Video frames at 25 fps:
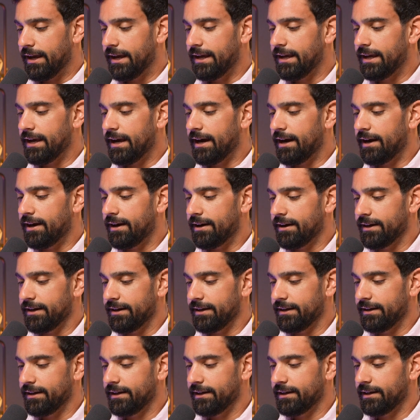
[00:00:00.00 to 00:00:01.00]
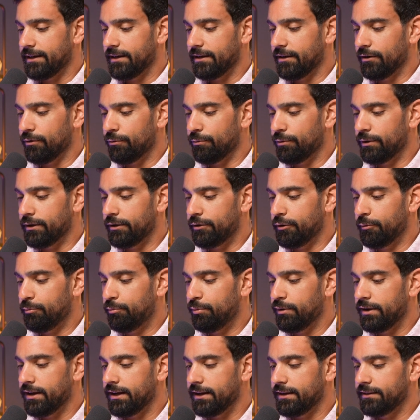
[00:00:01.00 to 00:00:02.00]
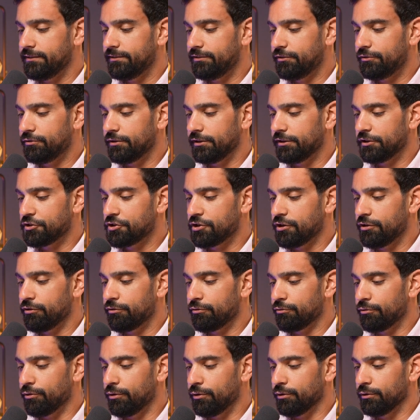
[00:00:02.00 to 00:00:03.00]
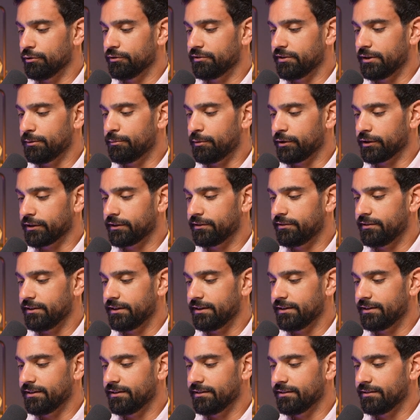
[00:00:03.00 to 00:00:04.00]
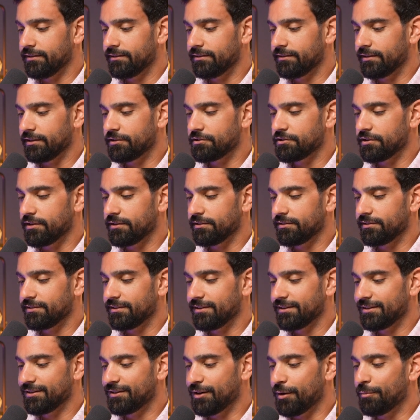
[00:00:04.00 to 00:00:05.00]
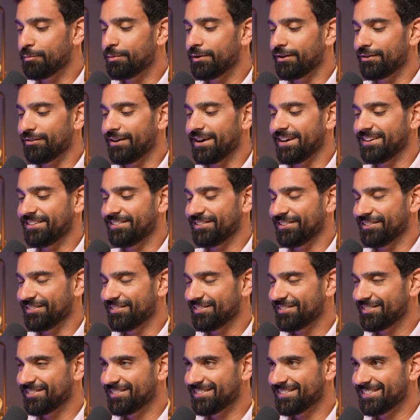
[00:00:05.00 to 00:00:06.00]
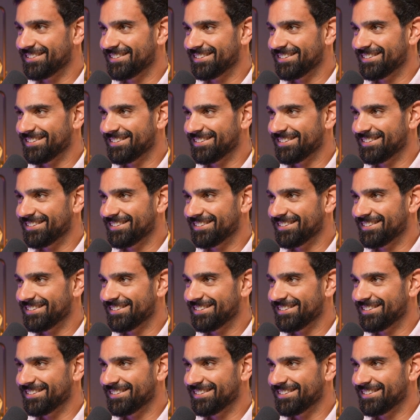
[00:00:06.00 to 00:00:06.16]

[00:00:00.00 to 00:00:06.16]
AI will replace traditional roles in marketing, such as copywriters.